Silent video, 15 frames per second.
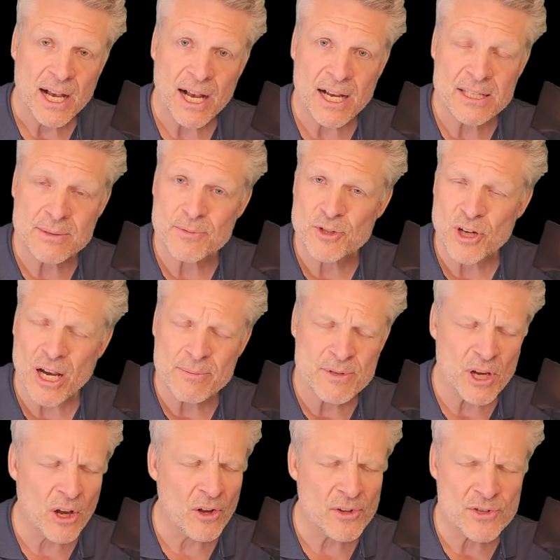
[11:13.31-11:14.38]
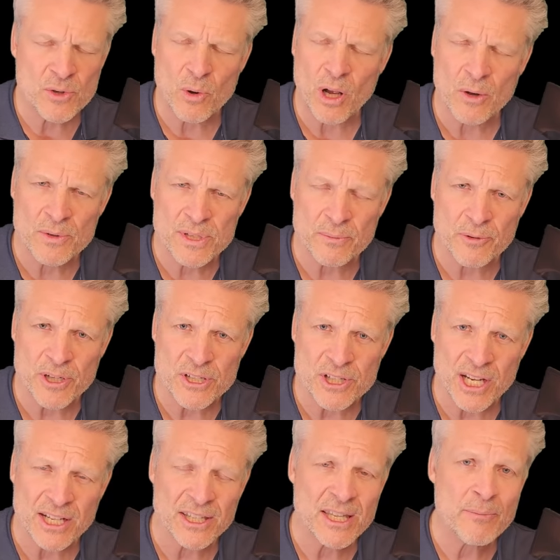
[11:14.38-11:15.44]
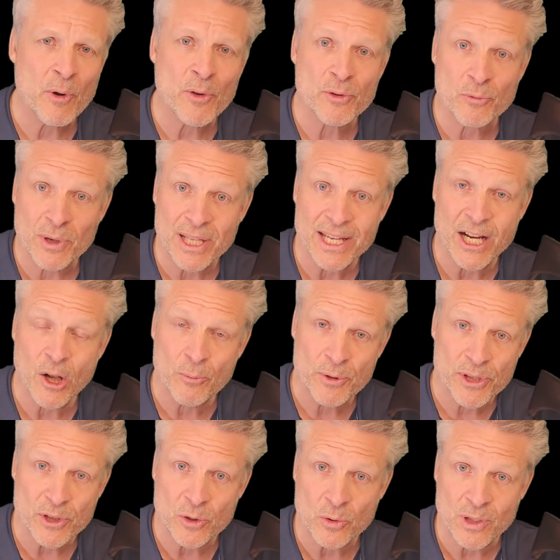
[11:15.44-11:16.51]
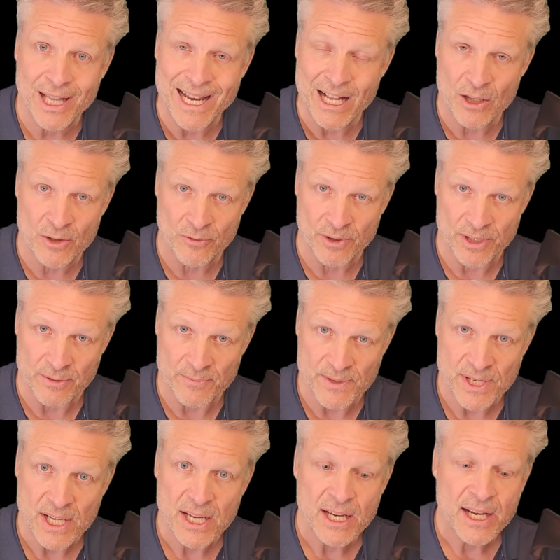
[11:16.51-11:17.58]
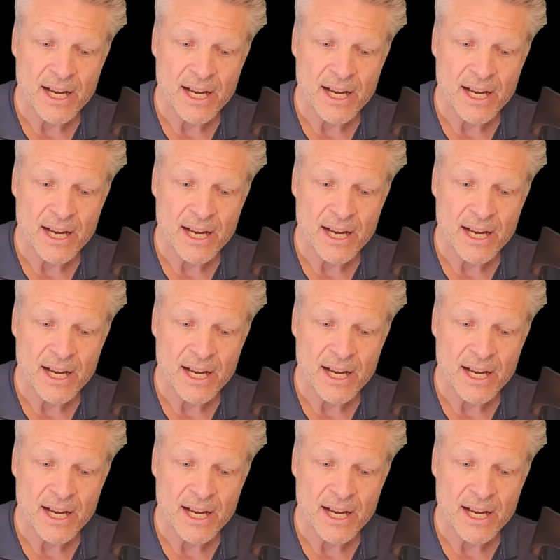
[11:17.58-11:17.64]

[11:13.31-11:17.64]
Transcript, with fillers: Uh, subscribe's also always appreciated. They both really help with the Google algorithms.